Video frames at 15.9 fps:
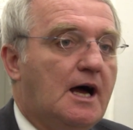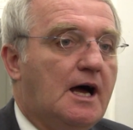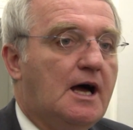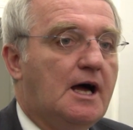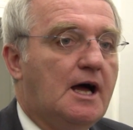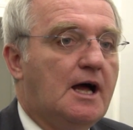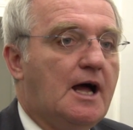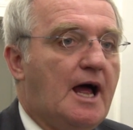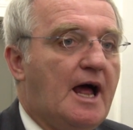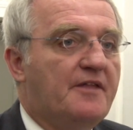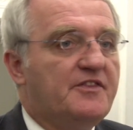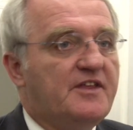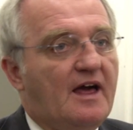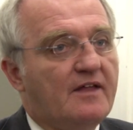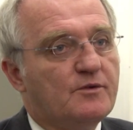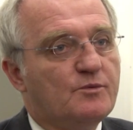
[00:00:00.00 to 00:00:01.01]
And
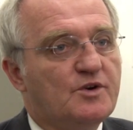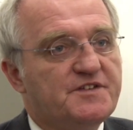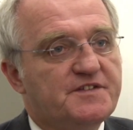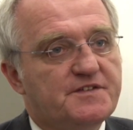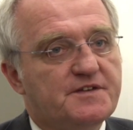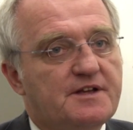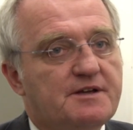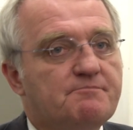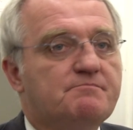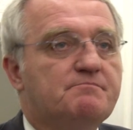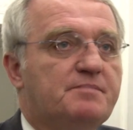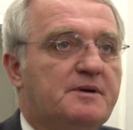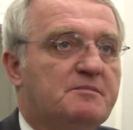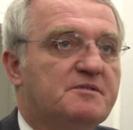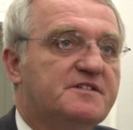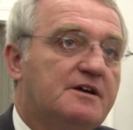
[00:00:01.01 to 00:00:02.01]
the other ones,
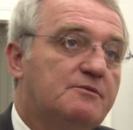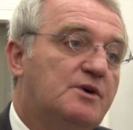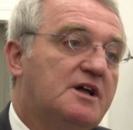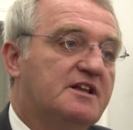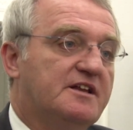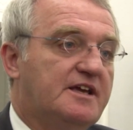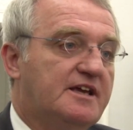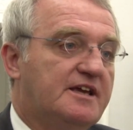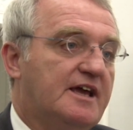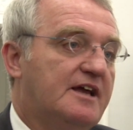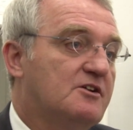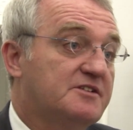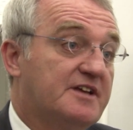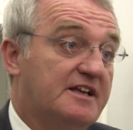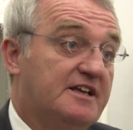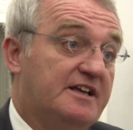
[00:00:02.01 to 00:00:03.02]
people say, well, he
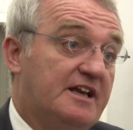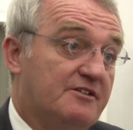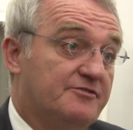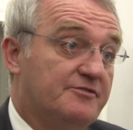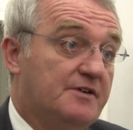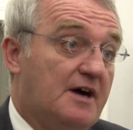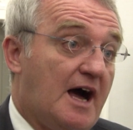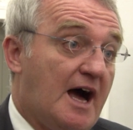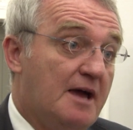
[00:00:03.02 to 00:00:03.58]
cannot get enough.